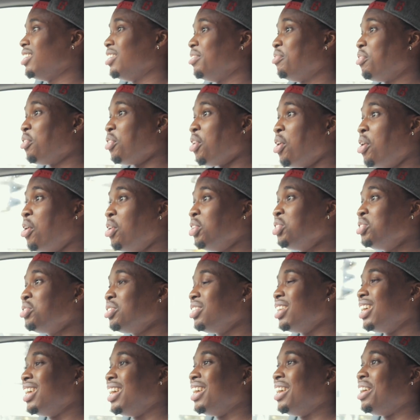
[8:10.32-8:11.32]
for
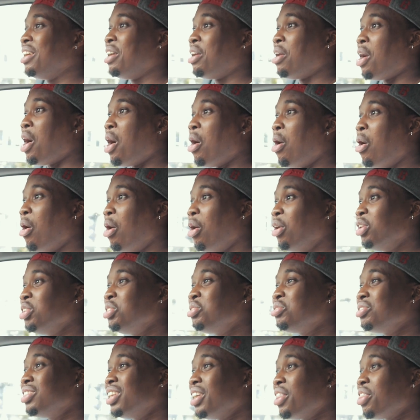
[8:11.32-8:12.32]

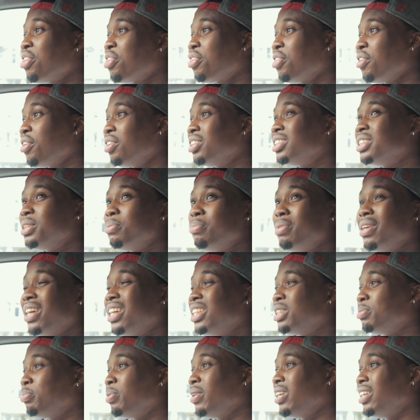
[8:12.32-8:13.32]
130
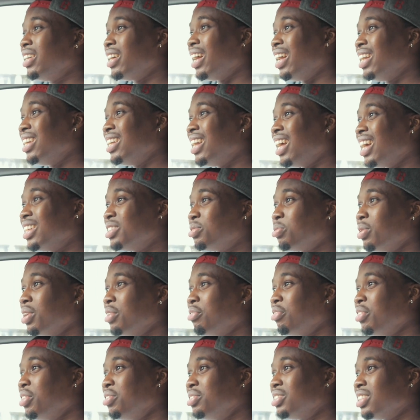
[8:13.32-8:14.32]
bhp and that's what
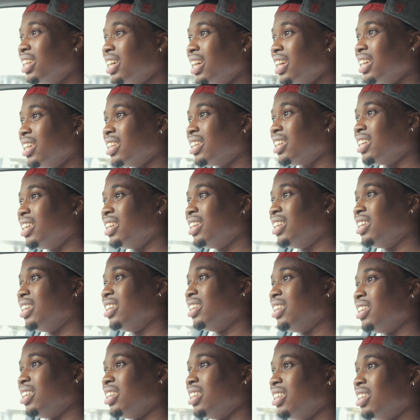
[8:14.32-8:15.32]
it feels like.
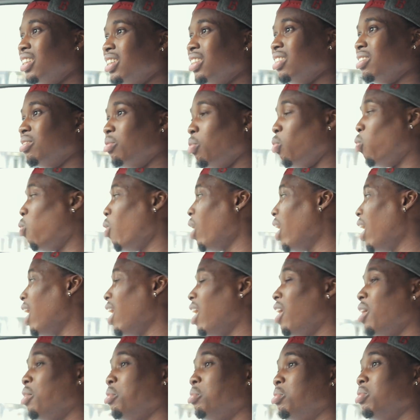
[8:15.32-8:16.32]

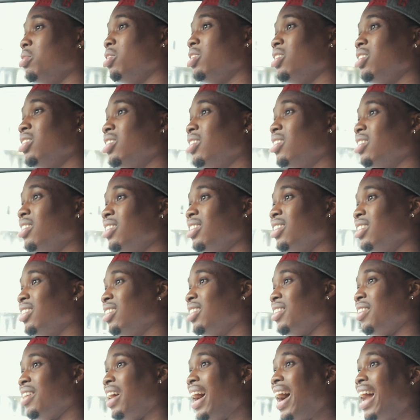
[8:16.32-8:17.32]
Wow.
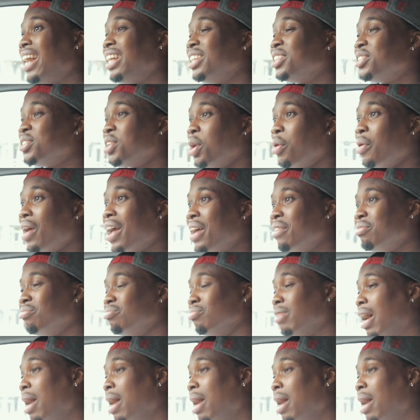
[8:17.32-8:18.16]
And it's so heavy.